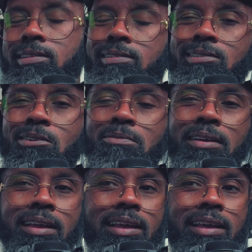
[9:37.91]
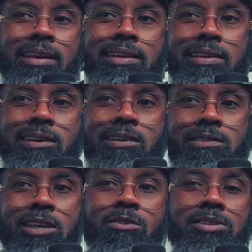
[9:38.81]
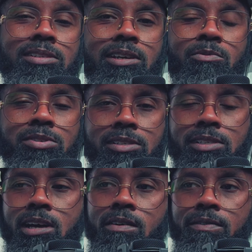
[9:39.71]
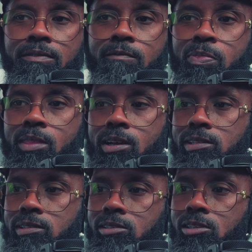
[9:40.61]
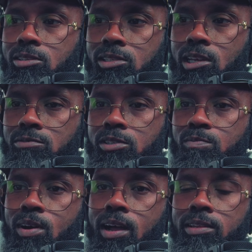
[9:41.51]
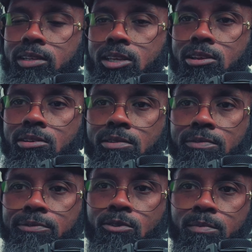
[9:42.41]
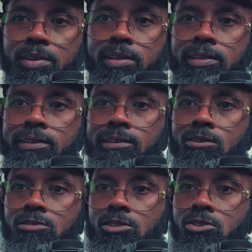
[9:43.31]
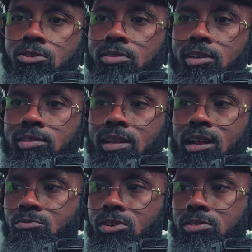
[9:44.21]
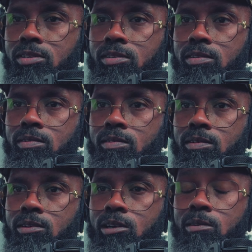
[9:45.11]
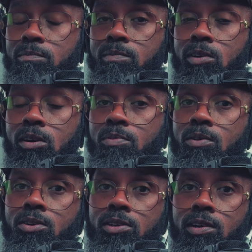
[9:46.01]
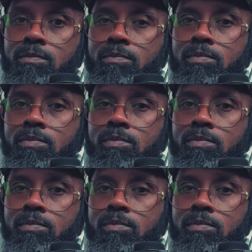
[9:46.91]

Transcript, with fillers: so uh, it was a it was a tough a, a tough spot for me. You know, just certain things that I wasn't uh, a part of,